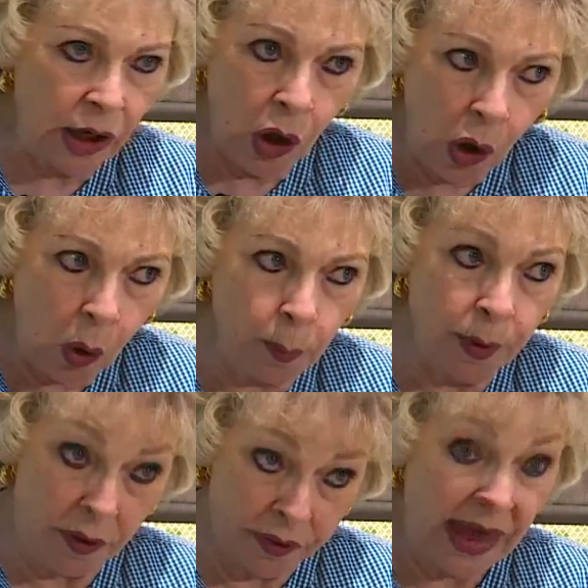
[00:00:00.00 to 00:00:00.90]
hope
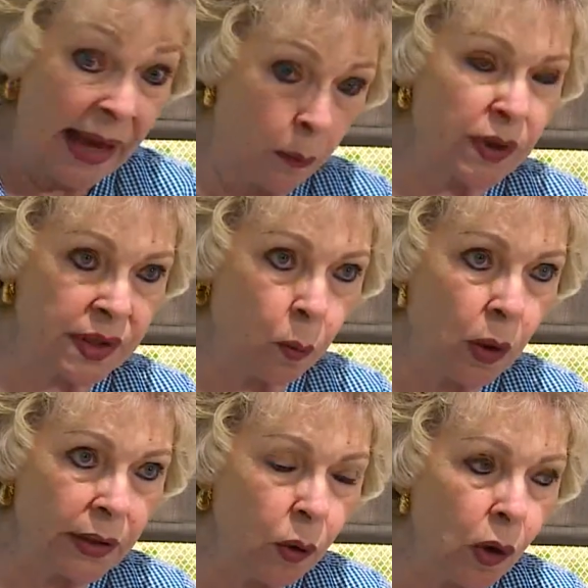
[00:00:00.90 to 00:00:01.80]
that was a
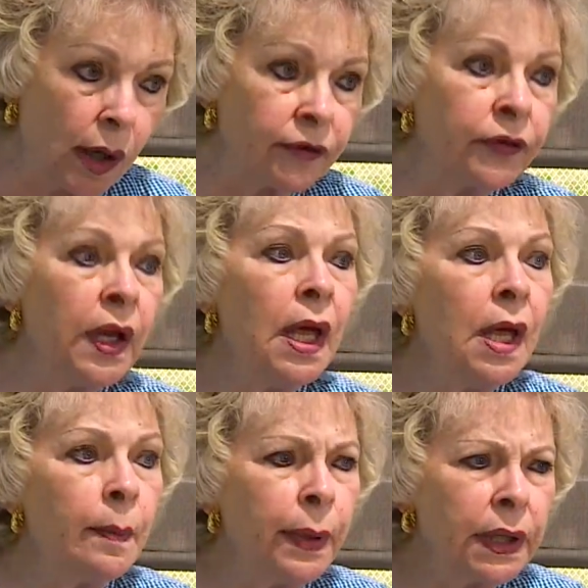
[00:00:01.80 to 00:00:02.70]
one off,
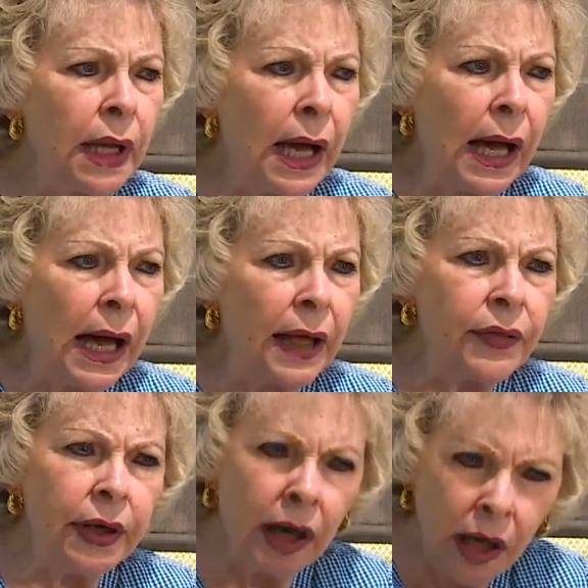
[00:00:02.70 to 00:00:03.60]
but are
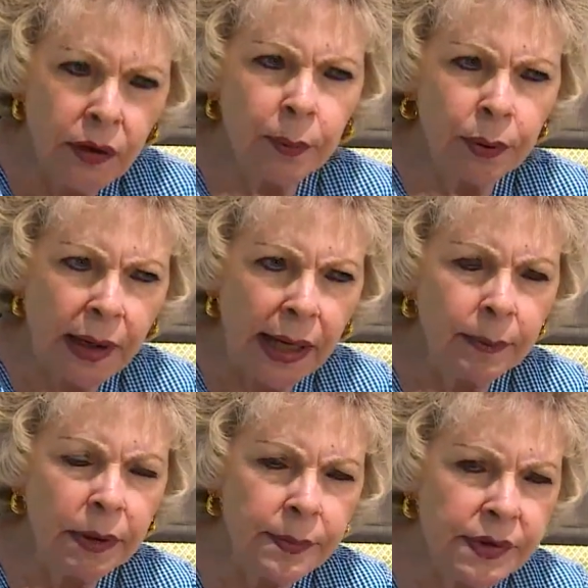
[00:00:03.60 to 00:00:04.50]
there other
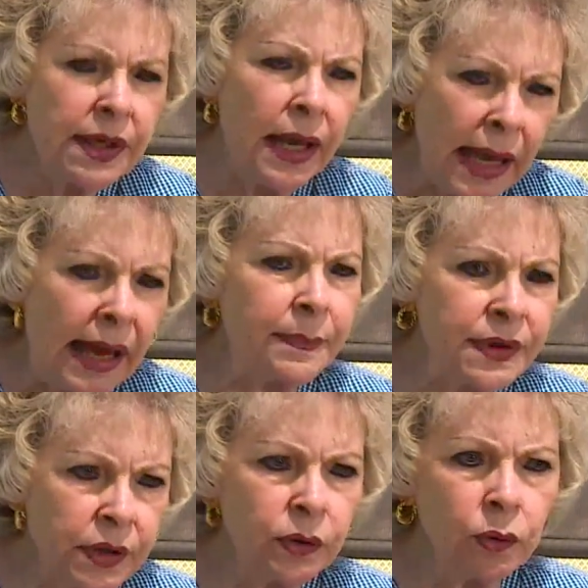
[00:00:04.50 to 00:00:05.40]
problems?
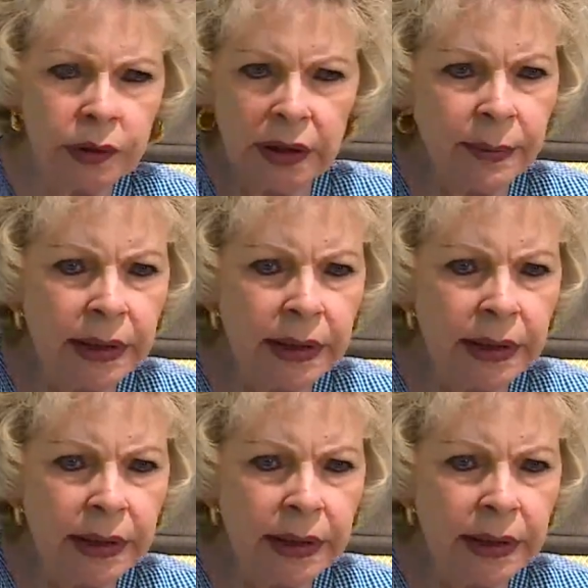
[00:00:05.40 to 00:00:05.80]
Absolutely.